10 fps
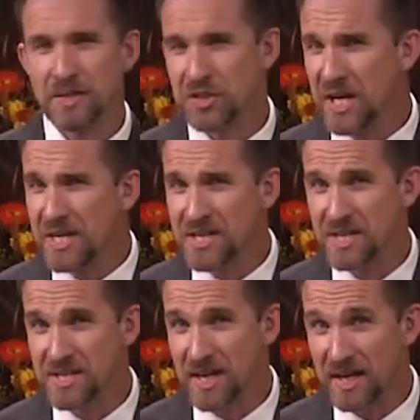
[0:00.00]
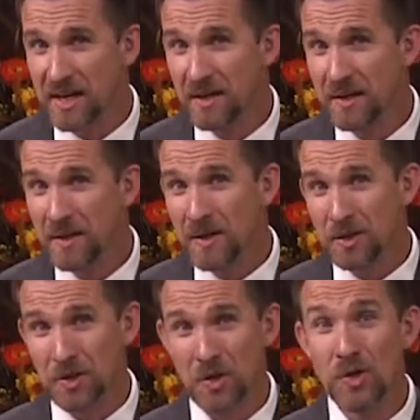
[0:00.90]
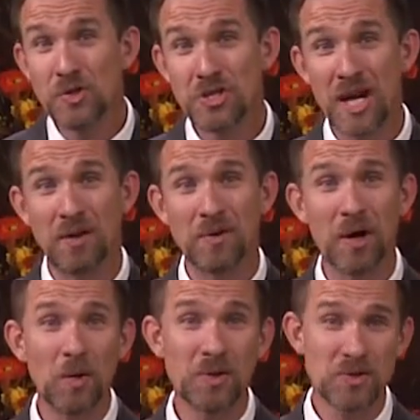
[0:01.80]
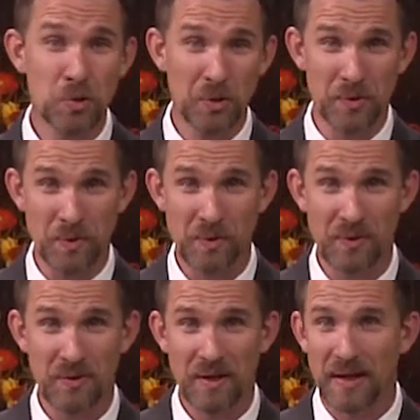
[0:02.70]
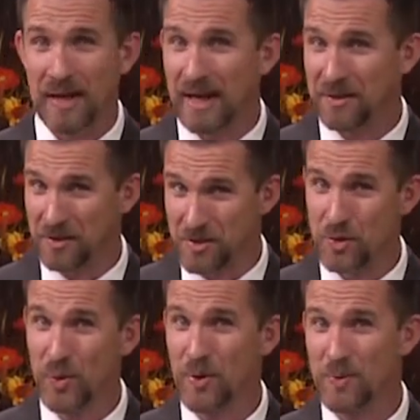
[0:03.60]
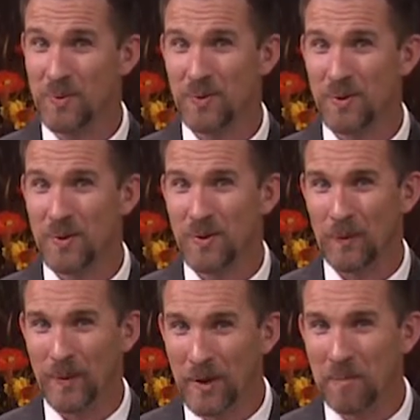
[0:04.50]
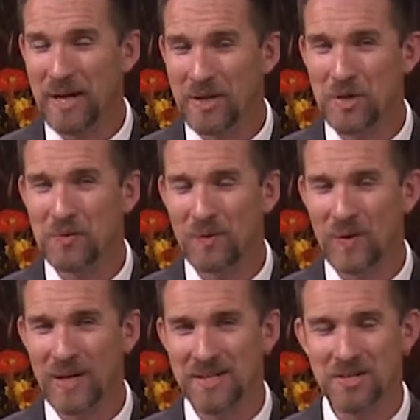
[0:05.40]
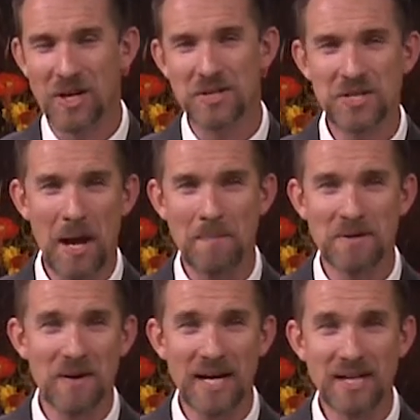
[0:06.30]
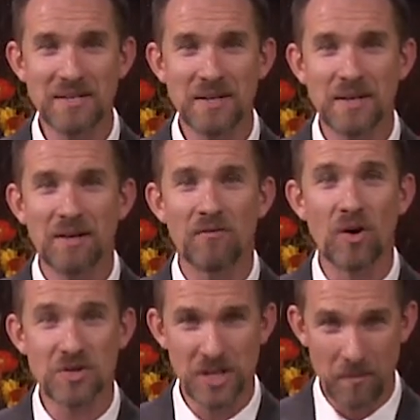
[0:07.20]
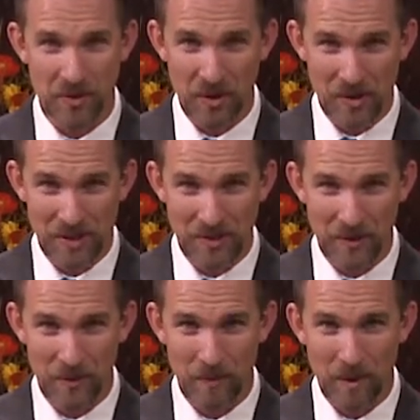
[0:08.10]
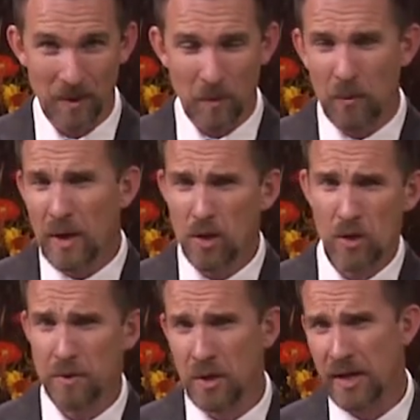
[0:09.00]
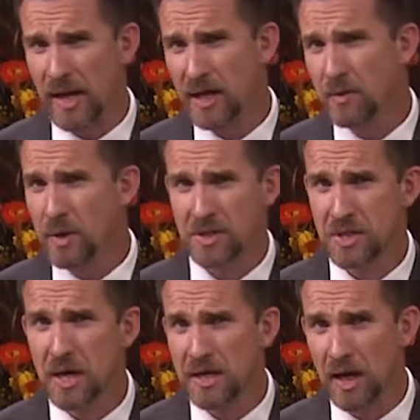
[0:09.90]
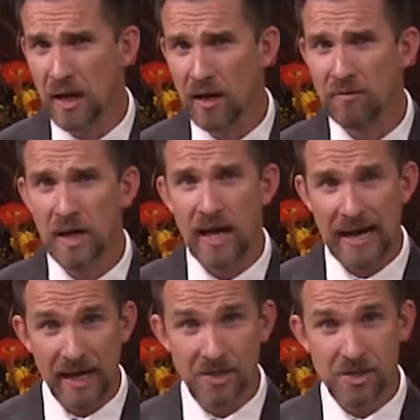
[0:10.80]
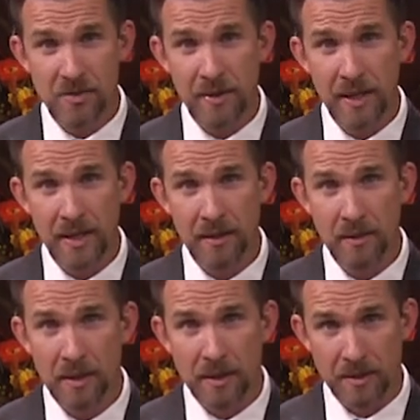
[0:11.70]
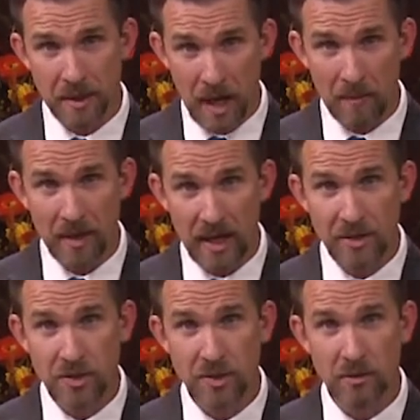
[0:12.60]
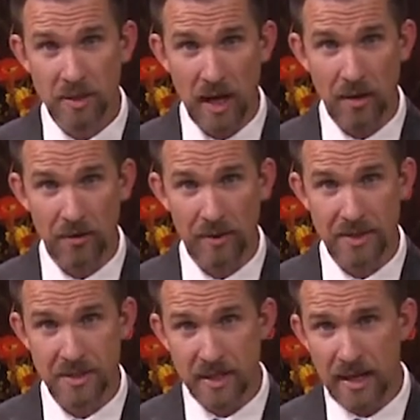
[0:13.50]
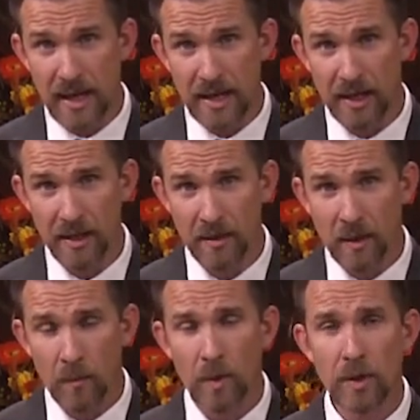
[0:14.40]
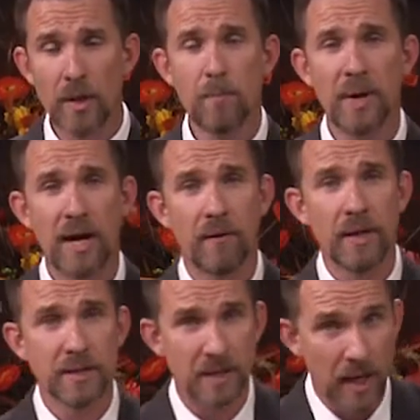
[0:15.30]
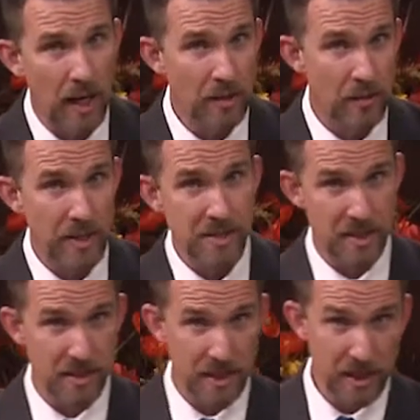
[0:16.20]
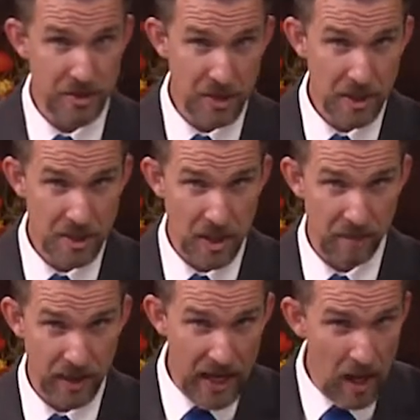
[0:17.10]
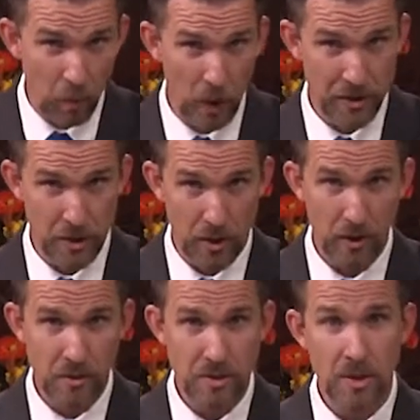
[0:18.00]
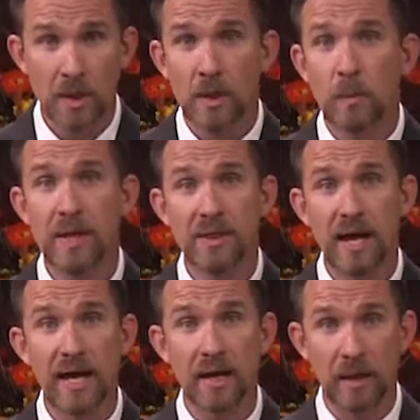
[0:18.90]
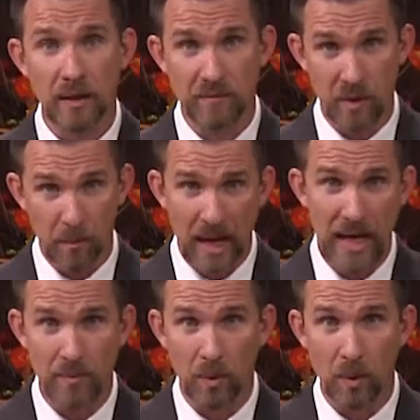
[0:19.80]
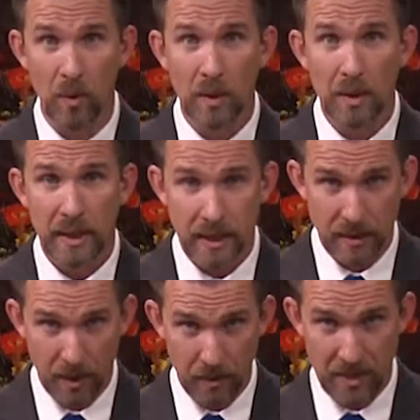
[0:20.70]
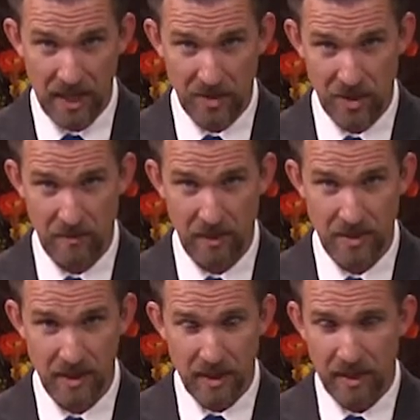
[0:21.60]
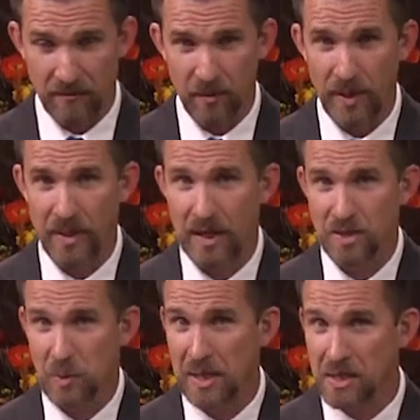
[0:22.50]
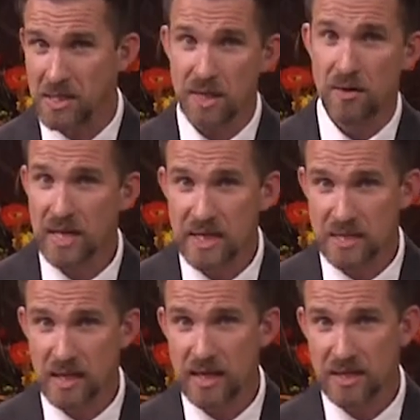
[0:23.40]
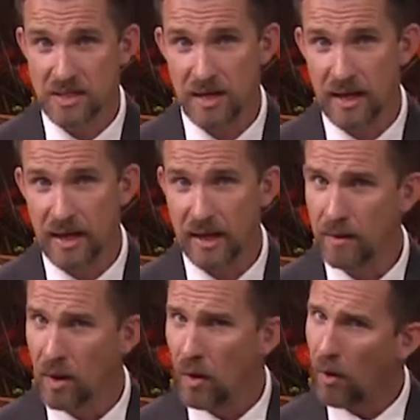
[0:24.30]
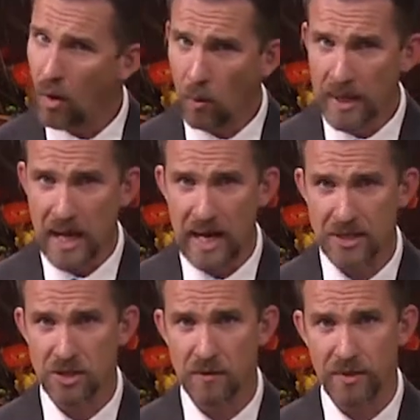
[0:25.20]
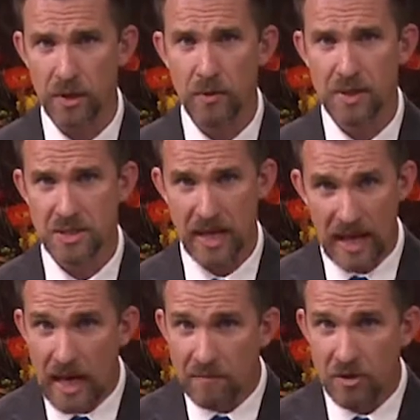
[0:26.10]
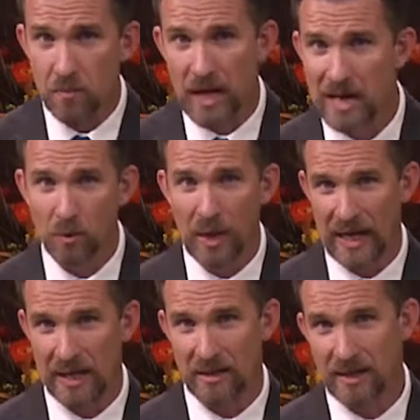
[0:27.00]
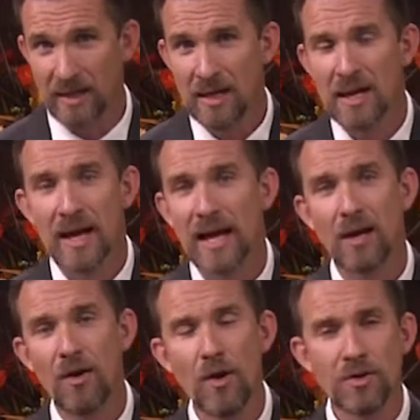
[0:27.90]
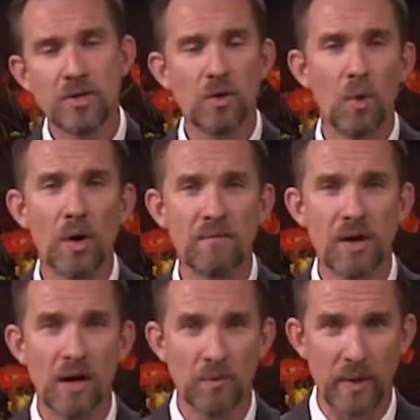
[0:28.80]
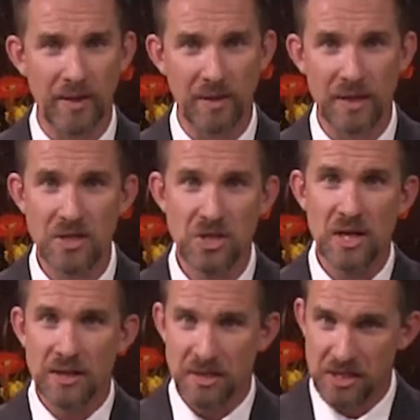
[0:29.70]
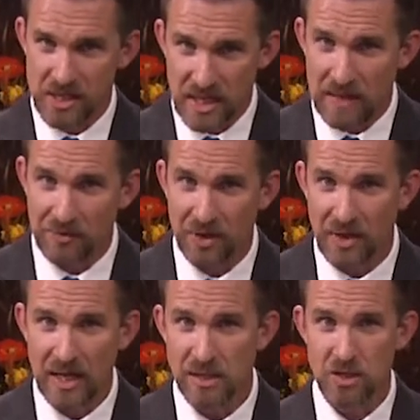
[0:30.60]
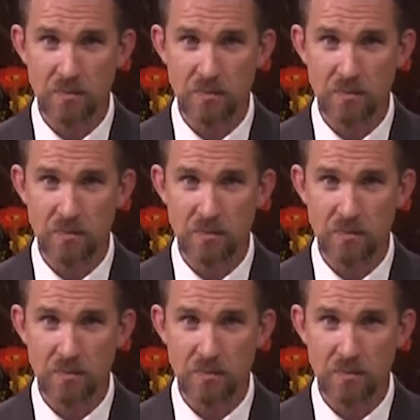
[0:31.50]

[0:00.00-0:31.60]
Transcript: Jesus said, You shall know the truth, and the truth will make you free. John chapter 8, verse number 32. We welcome you today to our study of answering denominational doctrines. Today, we're comparing the doctrines and teachings of the cowboy church with that of the Bible in the New Testament. And friend, as we consider these things today, all we ask of you is to have your Bible handy and look to the Word of God with us to see if the things